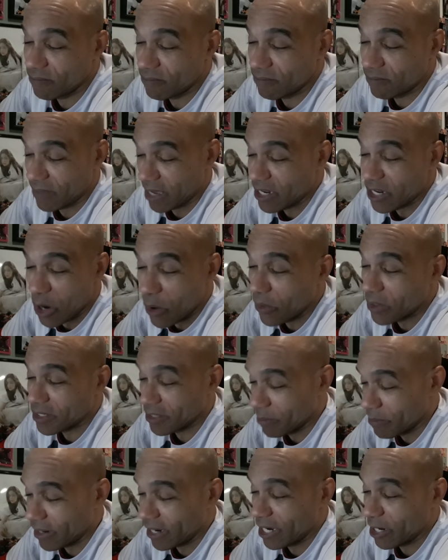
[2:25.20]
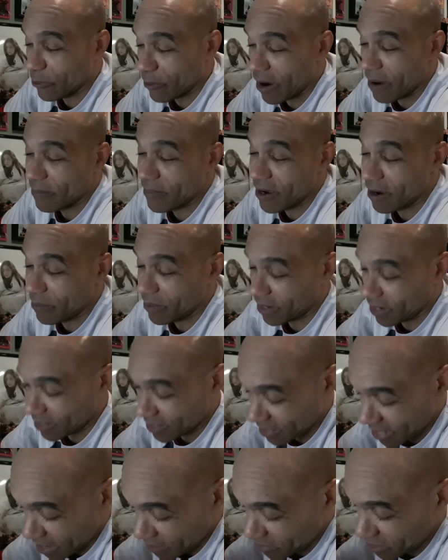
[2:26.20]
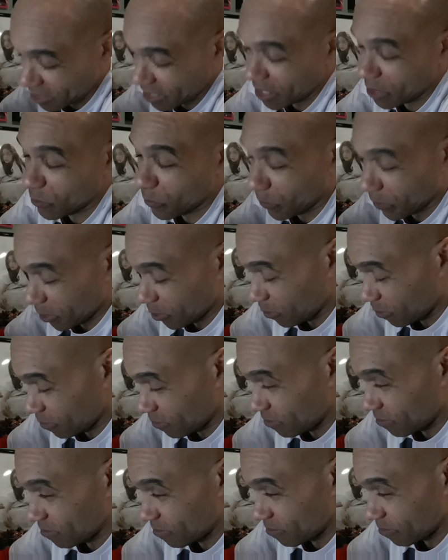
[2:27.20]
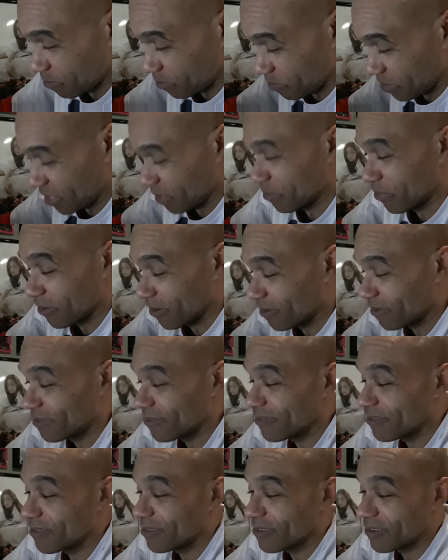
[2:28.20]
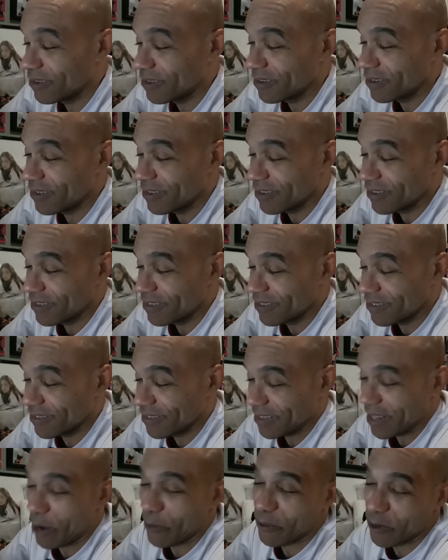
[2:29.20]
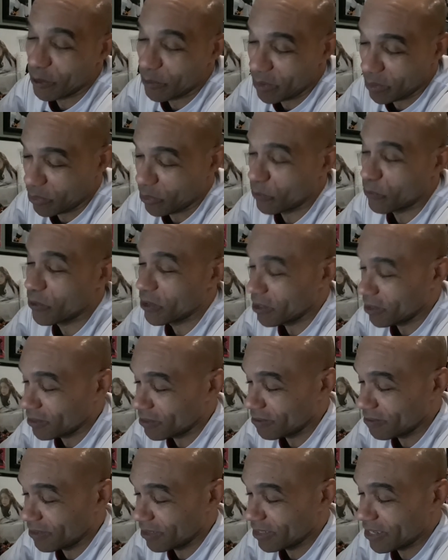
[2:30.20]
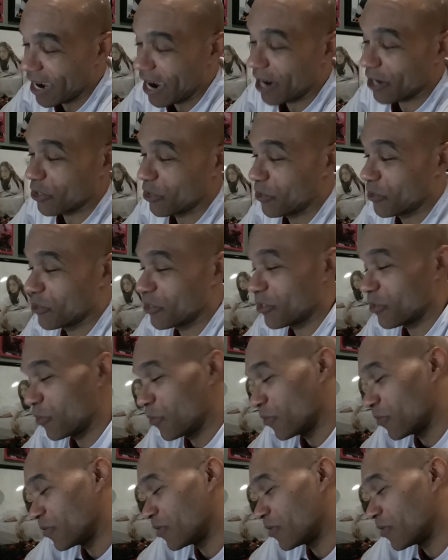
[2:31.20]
they know it's a money grab now because they've seen real people, not real people, real doctors who